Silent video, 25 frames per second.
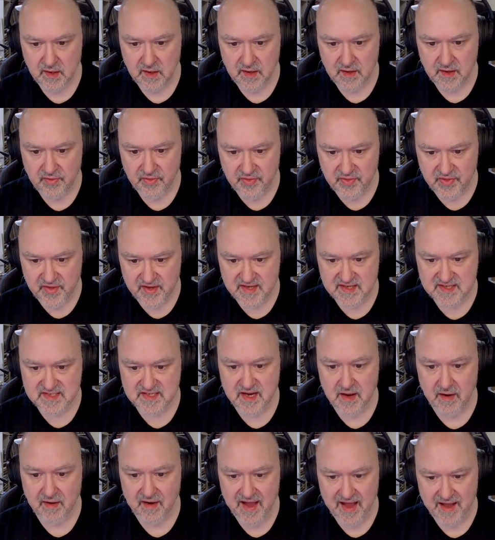These
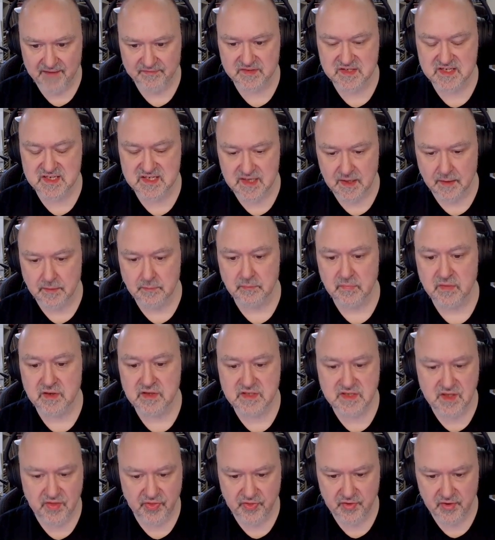now have to sum
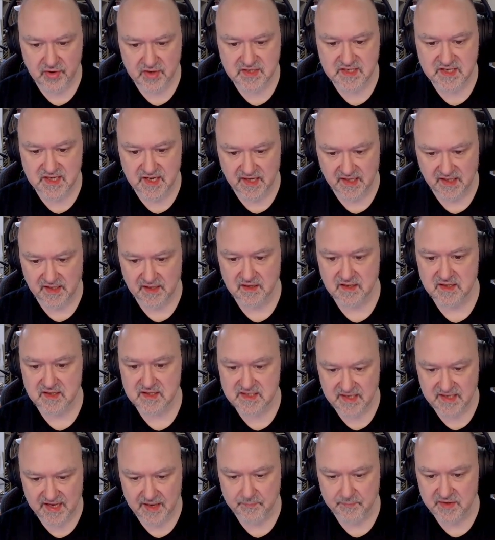to 13
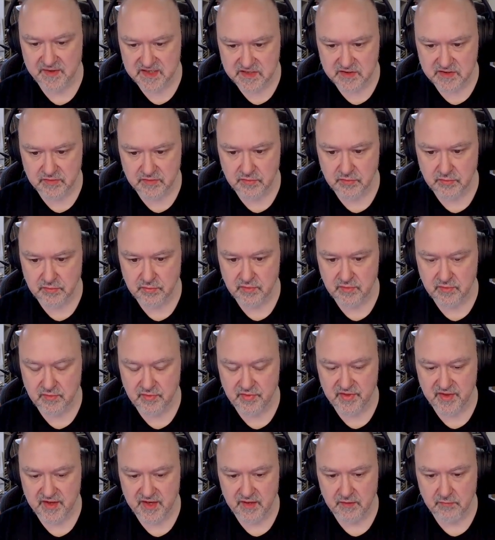to get me to
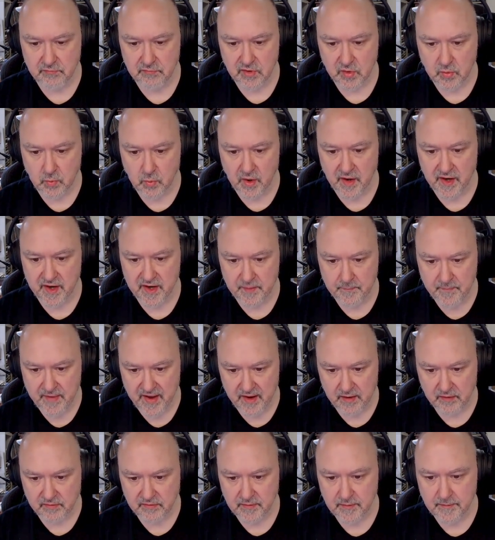the required
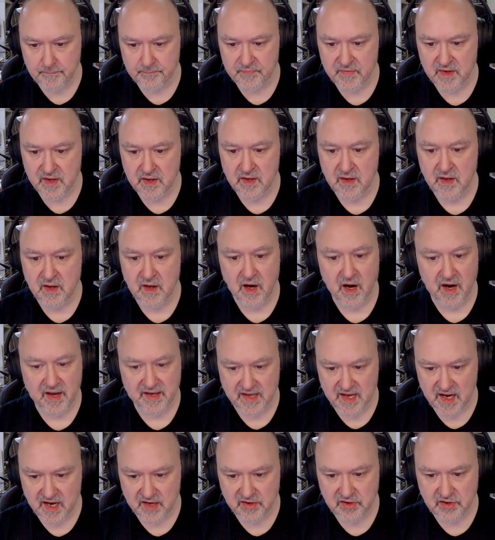amount. I
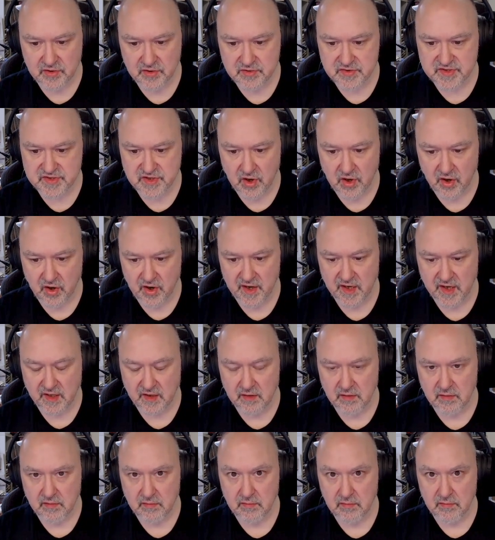can't use
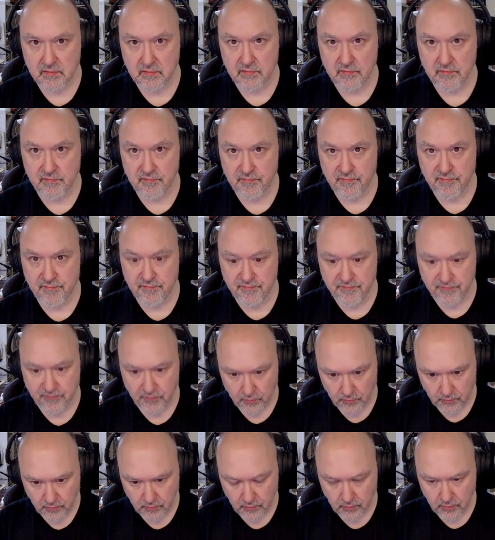nine,
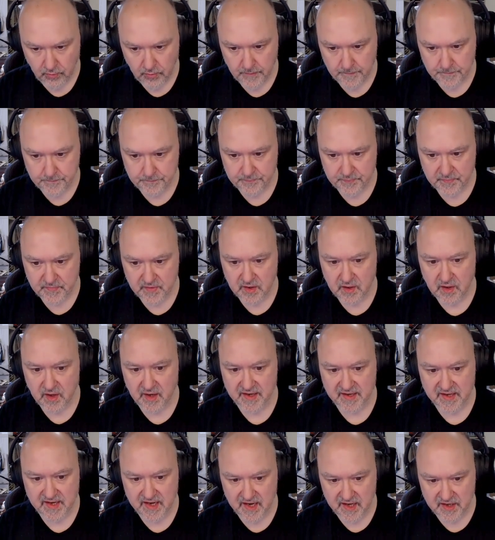four
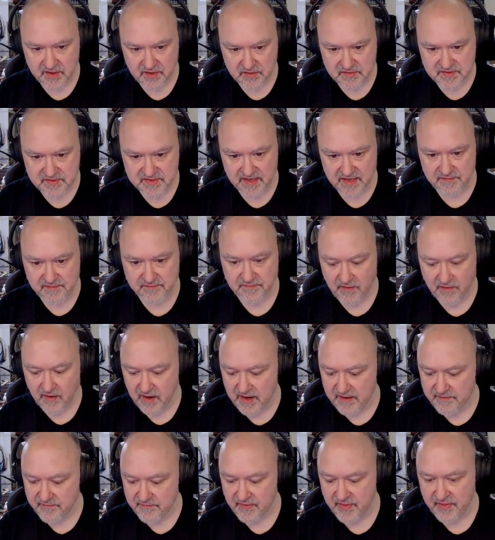I can't use
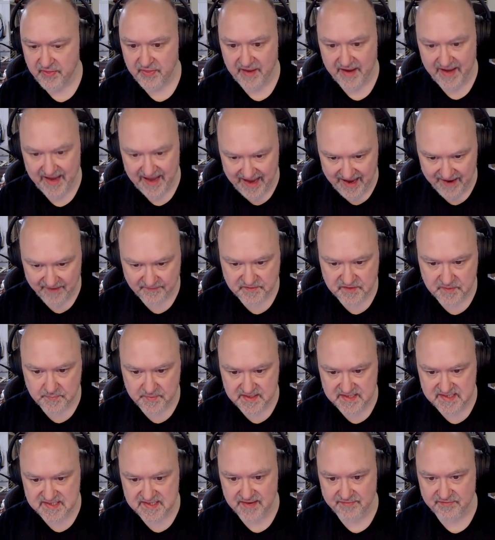8-5. They have to
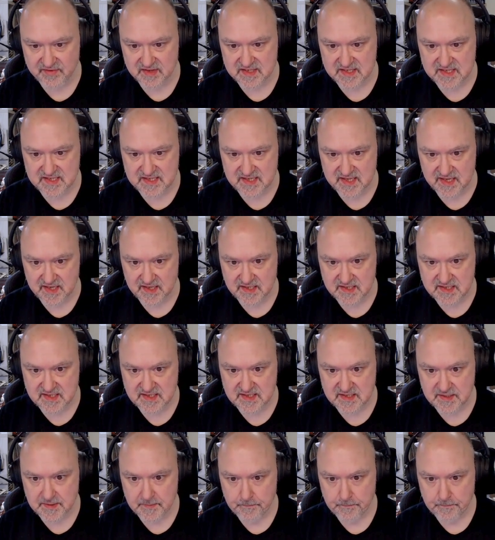be 7-6.